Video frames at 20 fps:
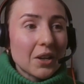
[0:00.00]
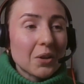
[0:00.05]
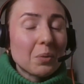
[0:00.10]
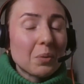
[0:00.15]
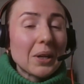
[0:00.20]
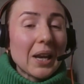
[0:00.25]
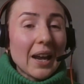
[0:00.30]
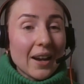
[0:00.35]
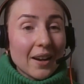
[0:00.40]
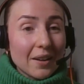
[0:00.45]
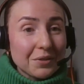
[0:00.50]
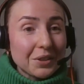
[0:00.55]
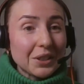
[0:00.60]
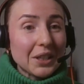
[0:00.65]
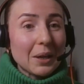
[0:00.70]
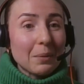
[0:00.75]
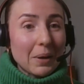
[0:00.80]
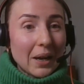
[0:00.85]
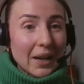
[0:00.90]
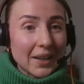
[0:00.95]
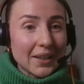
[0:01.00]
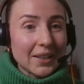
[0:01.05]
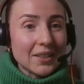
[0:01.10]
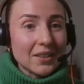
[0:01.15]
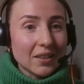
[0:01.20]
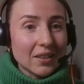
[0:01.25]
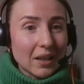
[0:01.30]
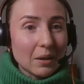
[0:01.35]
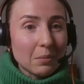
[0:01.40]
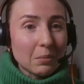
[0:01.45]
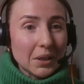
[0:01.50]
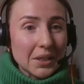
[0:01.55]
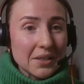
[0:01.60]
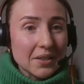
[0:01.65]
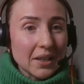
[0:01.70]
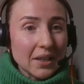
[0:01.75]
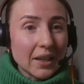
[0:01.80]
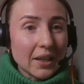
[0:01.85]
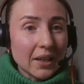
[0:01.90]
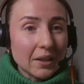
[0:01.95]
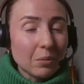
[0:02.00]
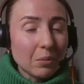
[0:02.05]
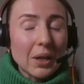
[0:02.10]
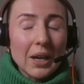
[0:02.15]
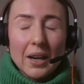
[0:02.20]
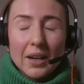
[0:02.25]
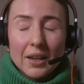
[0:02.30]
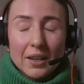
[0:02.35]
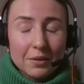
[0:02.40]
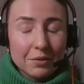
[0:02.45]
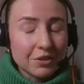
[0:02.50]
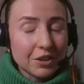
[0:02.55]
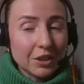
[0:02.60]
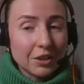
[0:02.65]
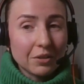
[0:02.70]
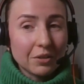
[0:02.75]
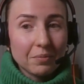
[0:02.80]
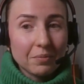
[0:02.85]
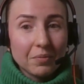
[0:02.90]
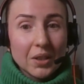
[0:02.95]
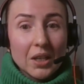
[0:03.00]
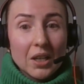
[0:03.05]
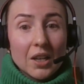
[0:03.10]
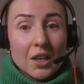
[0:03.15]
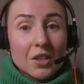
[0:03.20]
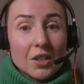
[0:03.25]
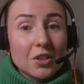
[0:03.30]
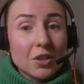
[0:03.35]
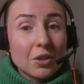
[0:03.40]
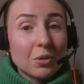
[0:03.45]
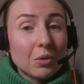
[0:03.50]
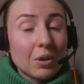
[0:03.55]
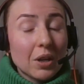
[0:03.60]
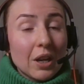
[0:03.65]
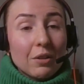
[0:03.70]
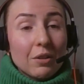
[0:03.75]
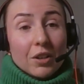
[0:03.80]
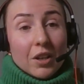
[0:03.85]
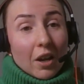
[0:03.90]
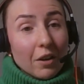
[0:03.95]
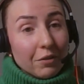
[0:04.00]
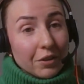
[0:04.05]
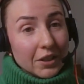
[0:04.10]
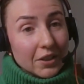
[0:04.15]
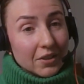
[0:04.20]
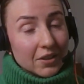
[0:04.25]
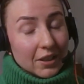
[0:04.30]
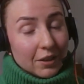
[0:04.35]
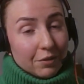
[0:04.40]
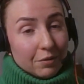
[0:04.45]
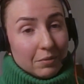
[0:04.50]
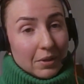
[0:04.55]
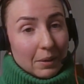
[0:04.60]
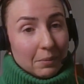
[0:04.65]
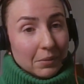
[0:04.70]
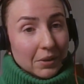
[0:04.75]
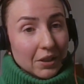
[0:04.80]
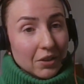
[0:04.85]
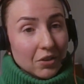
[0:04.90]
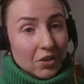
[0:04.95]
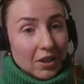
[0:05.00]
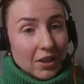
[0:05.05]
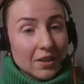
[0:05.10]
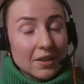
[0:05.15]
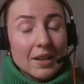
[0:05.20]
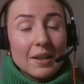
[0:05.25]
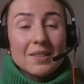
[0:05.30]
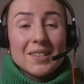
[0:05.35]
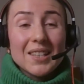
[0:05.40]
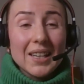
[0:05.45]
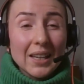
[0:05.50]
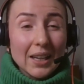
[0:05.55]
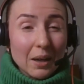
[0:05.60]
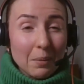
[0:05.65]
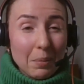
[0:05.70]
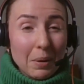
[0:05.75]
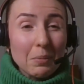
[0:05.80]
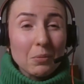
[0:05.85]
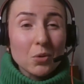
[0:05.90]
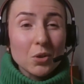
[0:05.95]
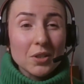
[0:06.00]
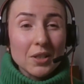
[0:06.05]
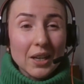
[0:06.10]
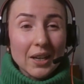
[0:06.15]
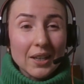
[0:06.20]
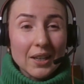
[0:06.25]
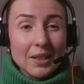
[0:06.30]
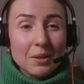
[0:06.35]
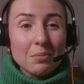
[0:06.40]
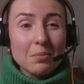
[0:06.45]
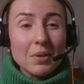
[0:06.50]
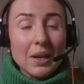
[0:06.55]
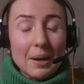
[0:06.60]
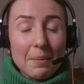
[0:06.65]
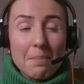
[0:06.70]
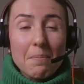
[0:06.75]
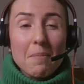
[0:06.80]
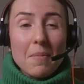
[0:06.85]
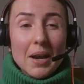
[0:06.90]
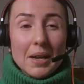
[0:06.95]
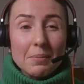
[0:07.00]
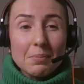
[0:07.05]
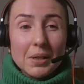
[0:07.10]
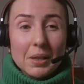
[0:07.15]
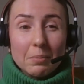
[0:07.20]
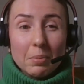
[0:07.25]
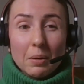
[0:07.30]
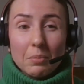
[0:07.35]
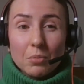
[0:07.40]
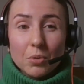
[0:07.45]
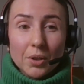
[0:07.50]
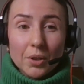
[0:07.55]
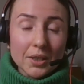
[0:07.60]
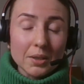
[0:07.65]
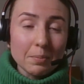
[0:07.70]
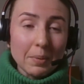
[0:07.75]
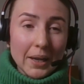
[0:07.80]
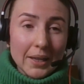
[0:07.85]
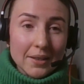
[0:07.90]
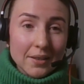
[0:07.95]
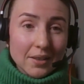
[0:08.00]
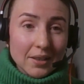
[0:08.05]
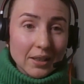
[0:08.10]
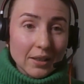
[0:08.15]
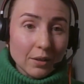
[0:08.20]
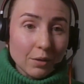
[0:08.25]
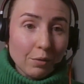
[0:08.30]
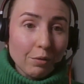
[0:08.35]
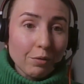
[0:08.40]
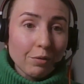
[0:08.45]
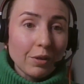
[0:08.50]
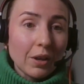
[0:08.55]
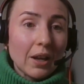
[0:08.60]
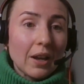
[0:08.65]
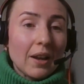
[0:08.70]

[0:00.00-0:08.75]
We have to get back into that mindset. We have to. So recovering steel from demolition, taking a bit more time, it might be a bit more expensive.